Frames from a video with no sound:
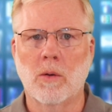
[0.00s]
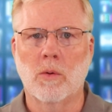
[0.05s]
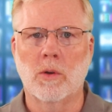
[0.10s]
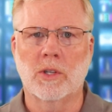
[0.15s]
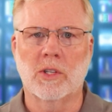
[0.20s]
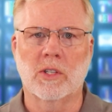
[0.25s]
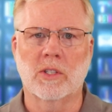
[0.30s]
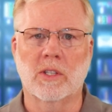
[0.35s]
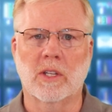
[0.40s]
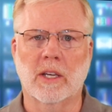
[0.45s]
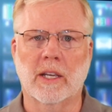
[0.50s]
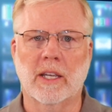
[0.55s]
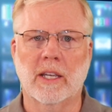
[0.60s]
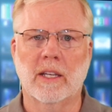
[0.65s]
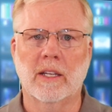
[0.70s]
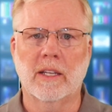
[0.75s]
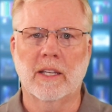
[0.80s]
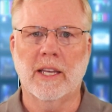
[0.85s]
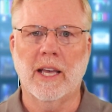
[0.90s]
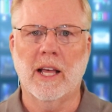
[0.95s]
which is the
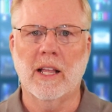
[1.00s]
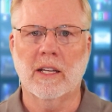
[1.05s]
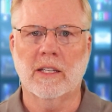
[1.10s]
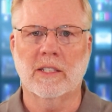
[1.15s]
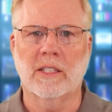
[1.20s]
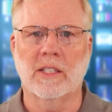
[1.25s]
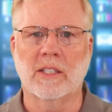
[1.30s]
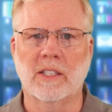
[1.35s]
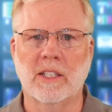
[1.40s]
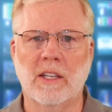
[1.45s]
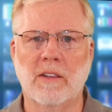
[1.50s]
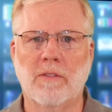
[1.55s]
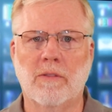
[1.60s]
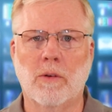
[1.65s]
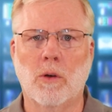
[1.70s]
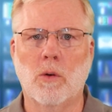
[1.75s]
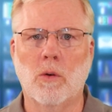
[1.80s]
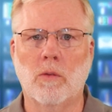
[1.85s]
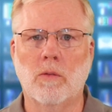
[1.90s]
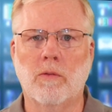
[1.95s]
Galaxy Z
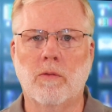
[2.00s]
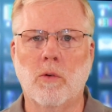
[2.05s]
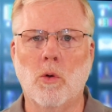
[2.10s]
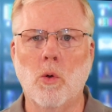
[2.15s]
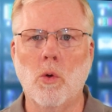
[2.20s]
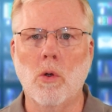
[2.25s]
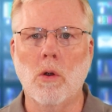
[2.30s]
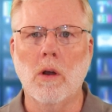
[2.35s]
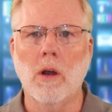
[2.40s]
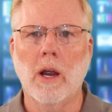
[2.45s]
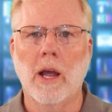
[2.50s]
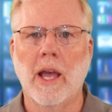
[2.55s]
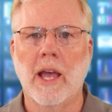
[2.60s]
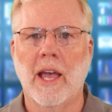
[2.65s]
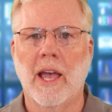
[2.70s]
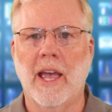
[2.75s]
Fold 4